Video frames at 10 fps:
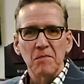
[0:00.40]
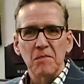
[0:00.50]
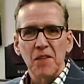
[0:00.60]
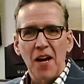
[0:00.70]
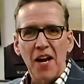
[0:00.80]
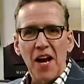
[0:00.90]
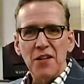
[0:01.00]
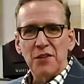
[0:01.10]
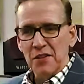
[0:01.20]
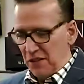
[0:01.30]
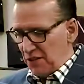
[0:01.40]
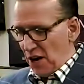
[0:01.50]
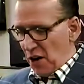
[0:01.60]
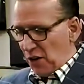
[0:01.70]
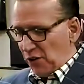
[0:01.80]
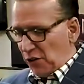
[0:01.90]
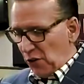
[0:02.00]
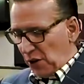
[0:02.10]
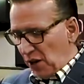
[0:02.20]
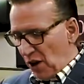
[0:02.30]
Hi guys, it's Eric at
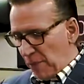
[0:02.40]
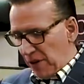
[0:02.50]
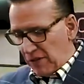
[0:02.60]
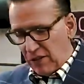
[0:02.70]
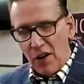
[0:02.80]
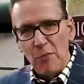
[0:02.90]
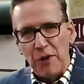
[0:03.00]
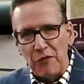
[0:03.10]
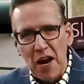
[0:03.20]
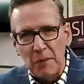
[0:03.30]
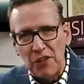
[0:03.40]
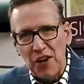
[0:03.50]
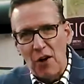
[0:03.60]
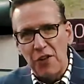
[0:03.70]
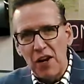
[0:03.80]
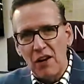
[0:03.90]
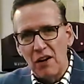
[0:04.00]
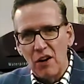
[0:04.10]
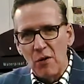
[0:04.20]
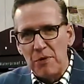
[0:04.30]
Satolli Carpet. Hope your family's healthy.
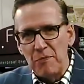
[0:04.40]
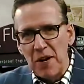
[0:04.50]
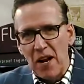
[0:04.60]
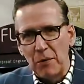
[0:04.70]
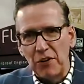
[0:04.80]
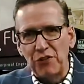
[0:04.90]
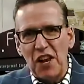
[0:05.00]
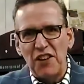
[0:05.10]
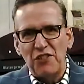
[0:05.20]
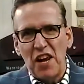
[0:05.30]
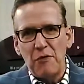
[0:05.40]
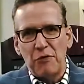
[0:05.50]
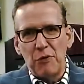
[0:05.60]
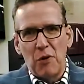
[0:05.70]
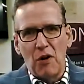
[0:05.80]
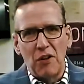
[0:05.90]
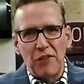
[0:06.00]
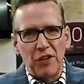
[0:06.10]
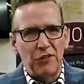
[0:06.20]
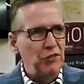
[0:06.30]
Hope you've been able to stay safe through all of
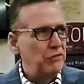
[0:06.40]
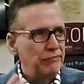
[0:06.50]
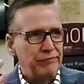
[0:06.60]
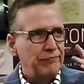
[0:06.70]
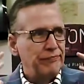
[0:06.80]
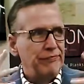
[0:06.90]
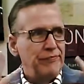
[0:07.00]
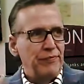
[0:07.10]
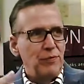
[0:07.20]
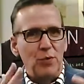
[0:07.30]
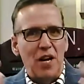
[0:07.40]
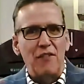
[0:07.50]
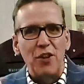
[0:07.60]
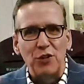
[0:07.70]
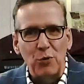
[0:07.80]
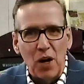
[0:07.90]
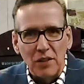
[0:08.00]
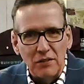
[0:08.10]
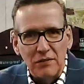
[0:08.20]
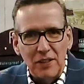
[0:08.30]
this, whatever this
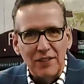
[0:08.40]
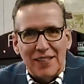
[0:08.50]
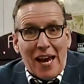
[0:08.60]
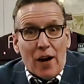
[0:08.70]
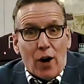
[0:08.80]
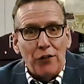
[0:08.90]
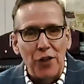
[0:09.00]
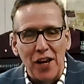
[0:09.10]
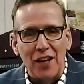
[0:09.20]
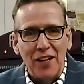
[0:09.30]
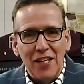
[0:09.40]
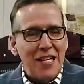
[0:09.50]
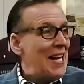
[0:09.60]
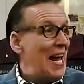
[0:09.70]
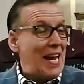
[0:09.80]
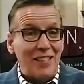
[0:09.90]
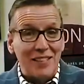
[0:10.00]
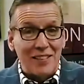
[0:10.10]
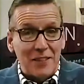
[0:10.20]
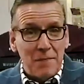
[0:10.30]
was, this chaos thing. Hey, listen,